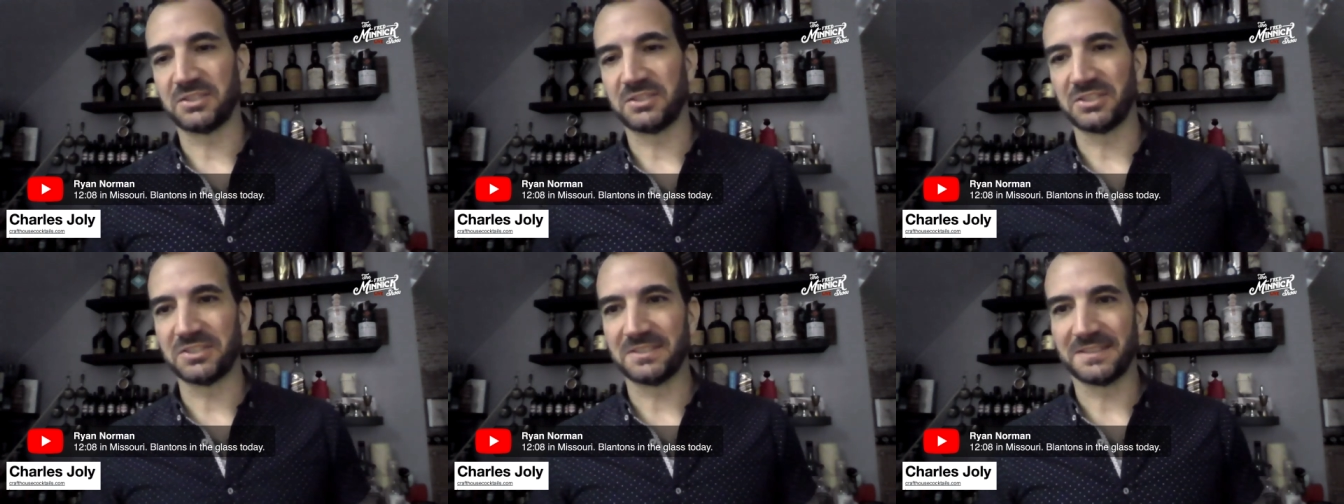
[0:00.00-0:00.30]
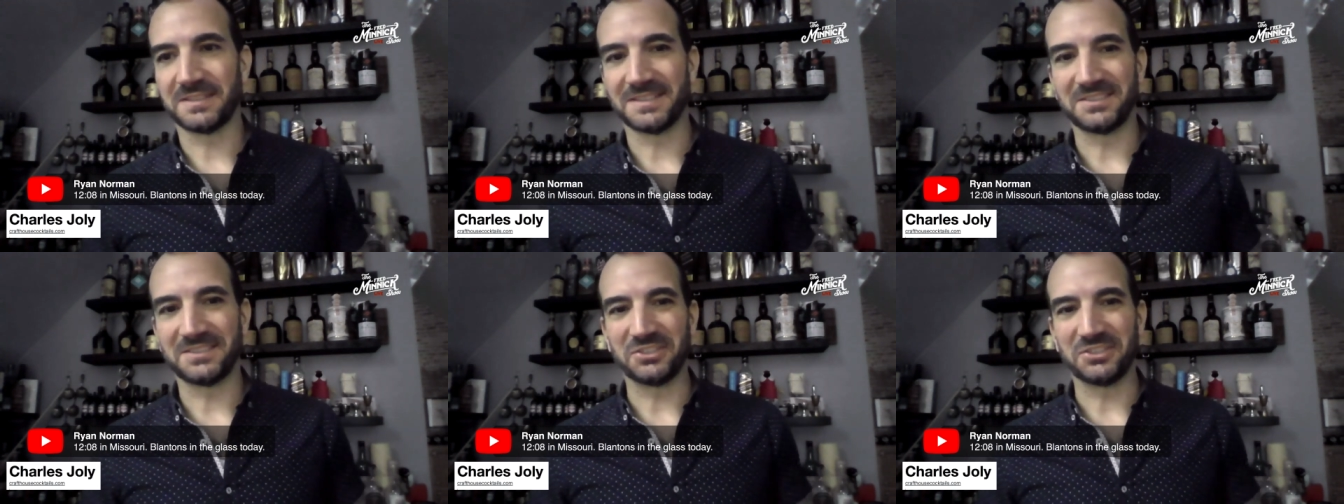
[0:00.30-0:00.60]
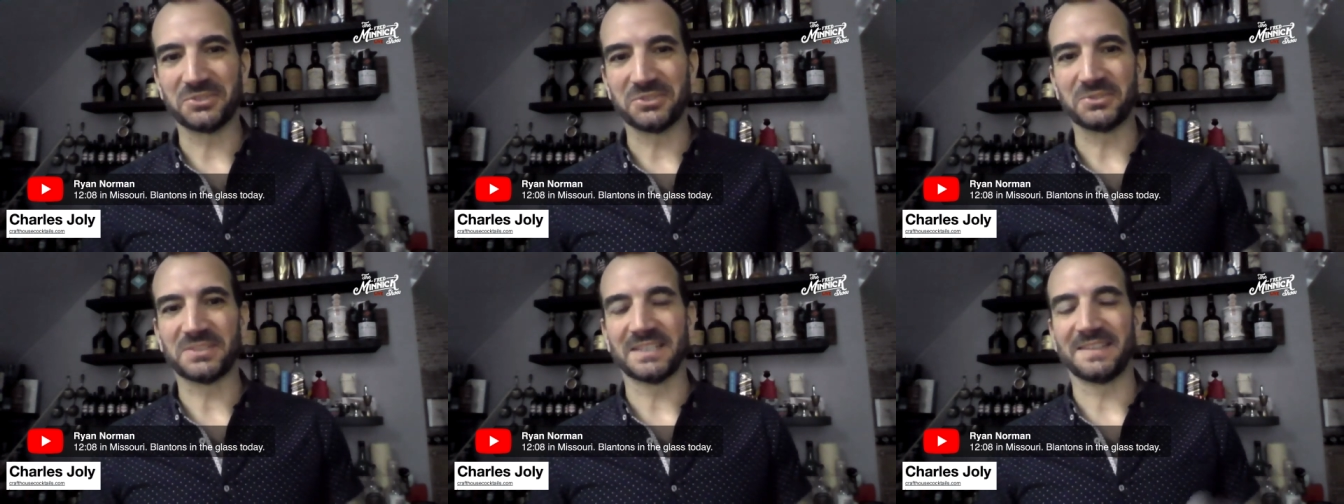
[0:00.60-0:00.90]
the
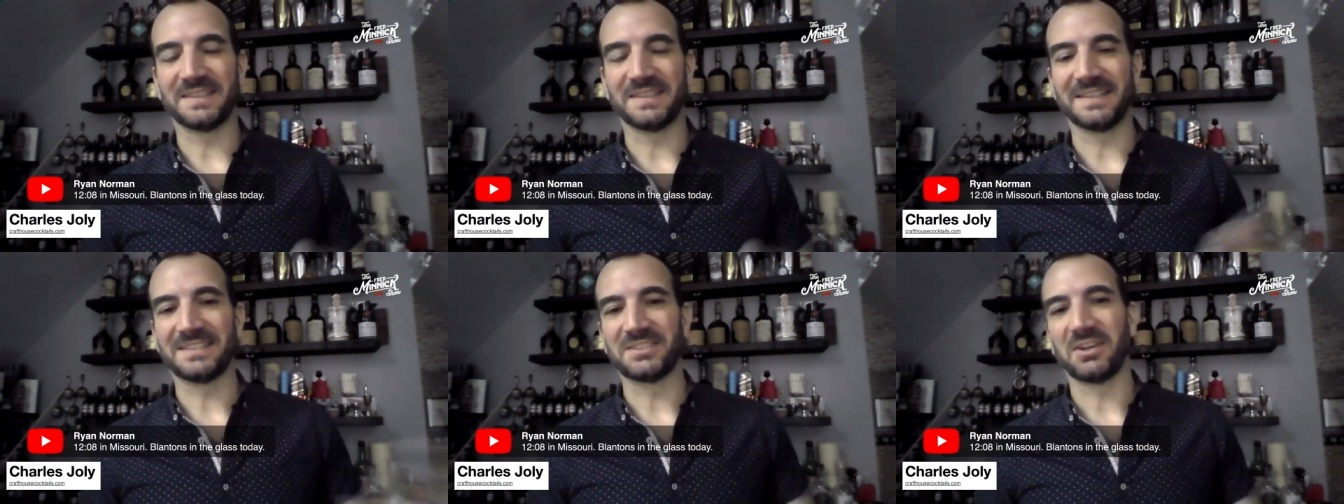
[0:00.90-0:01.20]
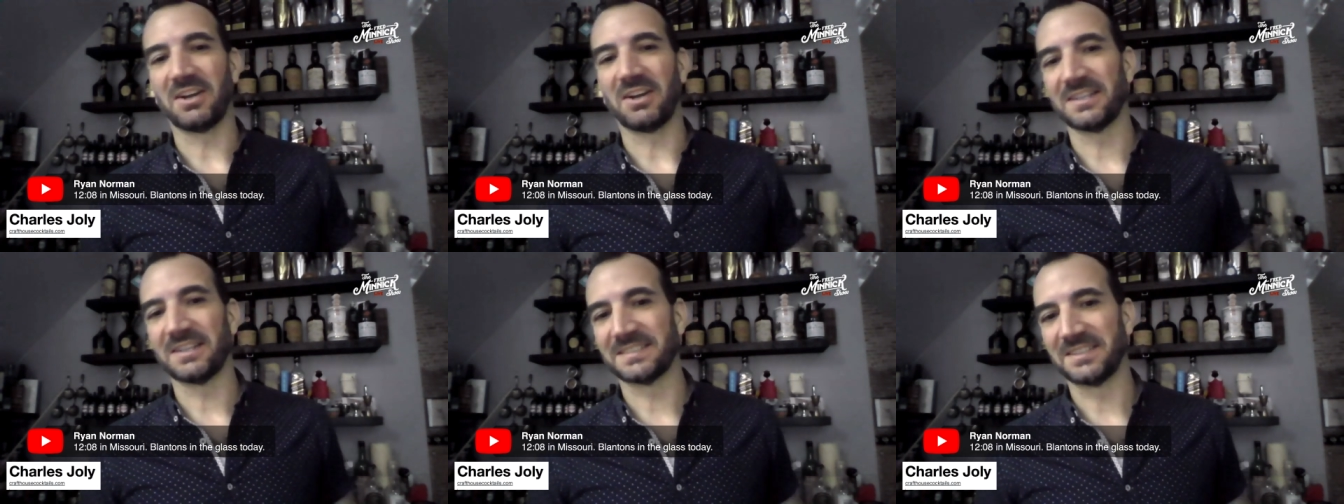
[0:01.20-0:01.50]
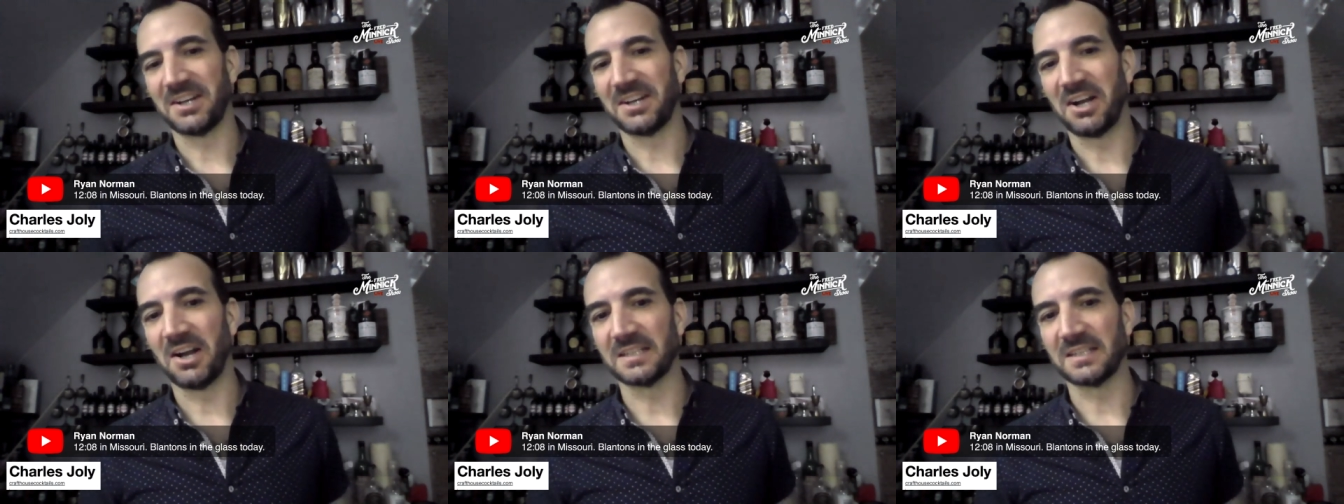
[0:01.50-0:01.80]
juice and then toss the
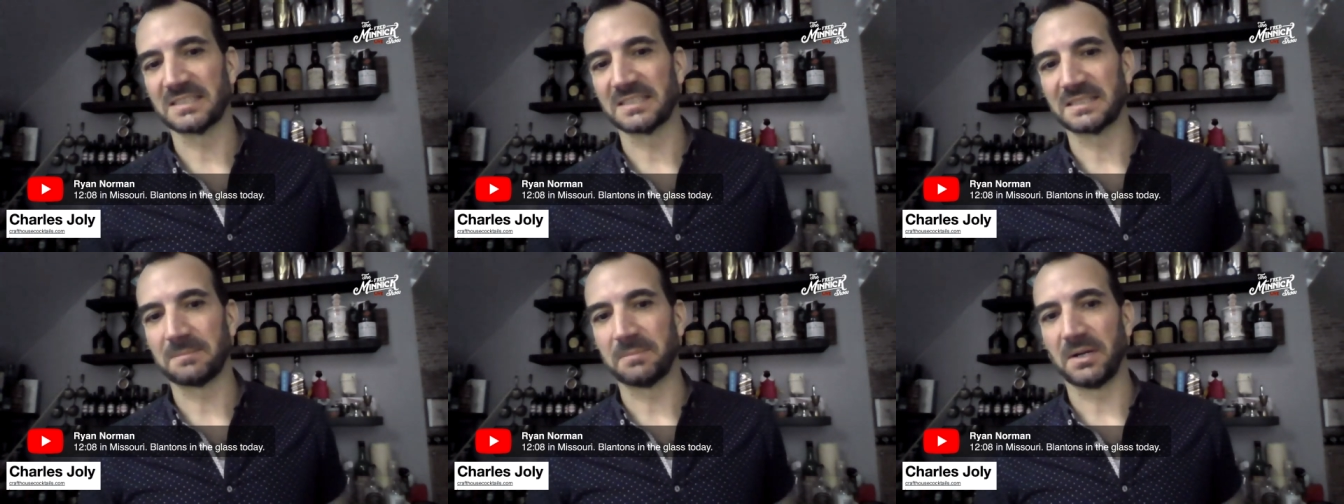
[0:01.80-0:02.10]
husk,